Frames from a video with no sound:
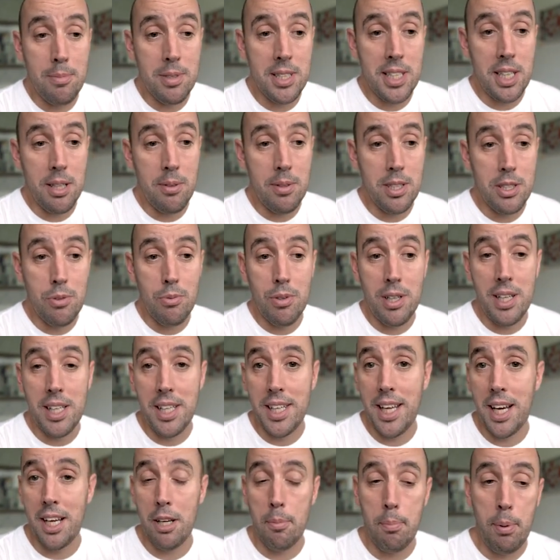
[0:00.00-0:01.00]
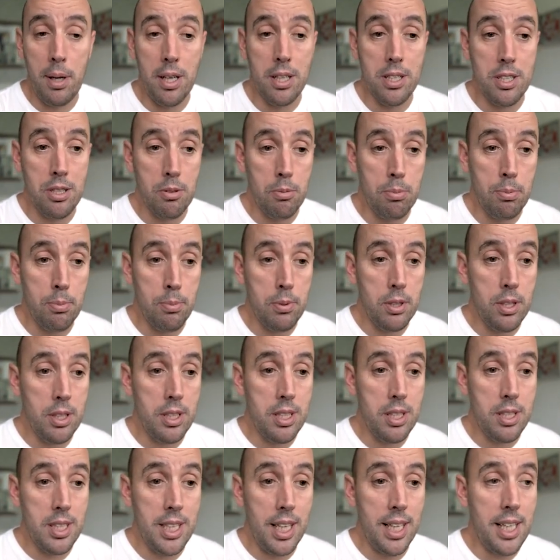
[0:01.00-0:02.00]
So it's really down to personal
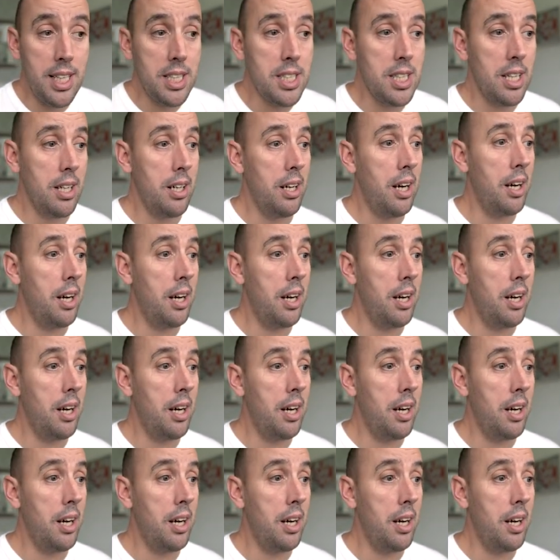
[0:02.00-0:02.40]
taste.